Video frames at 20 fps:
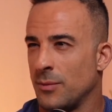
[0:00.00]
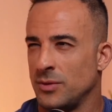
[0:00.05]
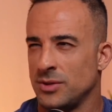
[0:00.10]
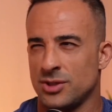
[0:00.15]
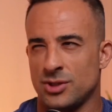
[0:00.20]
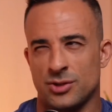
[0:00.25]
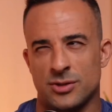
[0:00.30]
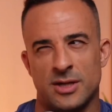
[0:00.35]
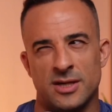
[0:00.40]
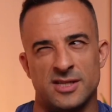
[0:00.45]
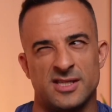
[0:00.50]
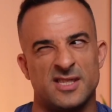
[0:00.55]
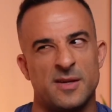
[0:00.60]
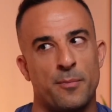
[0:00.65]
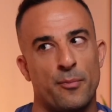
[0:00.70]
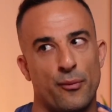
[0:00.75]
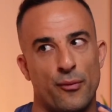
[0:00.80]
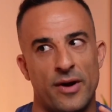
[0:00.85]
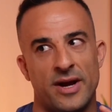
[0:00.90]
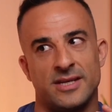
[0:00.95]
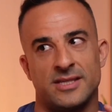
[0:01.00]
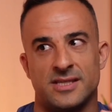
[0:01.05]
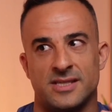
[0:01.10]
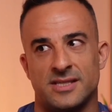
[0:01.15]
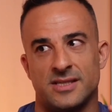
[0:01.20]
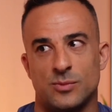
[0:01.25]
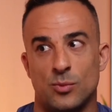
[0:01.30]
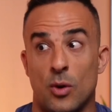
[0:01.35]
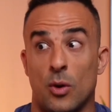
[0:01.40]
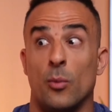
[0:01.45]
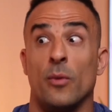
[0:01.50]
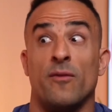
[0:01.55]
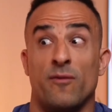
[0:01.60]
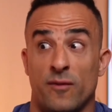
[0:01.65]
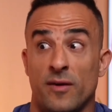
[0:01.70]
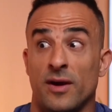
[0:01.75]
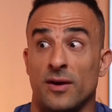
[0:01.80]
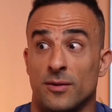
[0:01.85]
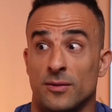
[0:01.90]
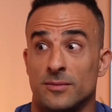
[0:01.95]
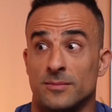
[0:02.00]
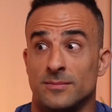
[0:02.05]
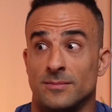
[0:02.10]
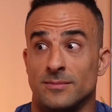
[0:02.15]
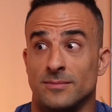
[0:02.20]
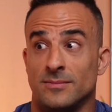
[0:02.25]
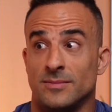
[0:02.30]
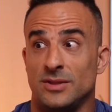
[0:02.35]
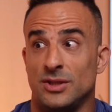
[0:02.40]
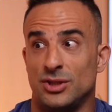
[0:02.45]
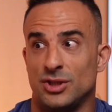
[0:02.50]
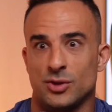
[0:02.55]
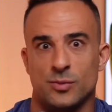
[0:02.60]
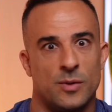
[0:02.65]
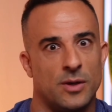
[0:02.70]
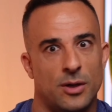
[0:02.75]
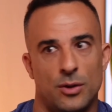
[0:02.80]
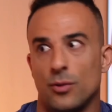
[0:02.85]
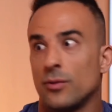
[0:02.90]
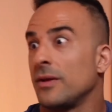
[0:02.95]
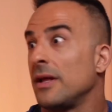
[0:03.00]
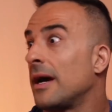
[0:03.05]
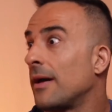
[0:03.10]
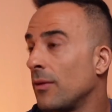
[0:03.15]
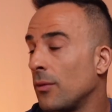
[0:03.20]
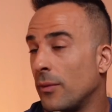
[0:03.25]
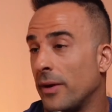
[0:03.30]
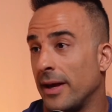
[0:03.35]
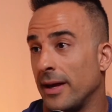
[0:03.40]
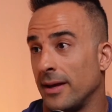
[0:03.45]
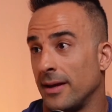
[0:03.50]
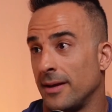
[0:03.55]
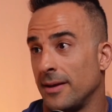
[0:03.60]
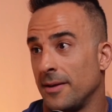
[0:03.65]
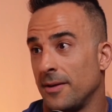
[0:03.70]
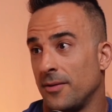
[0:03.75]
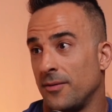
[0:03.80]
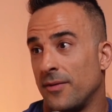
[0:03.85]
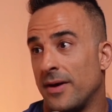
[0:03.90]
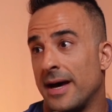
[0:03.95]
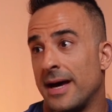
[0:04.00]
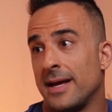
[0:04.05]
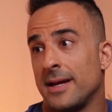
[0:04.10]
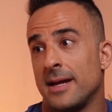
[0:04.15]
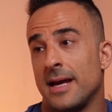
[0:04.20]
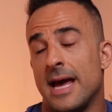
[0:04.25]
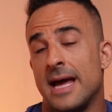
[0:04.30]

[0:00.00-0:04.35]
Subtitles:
We're just trying to suppress what we feel. You just want to look the other way, right?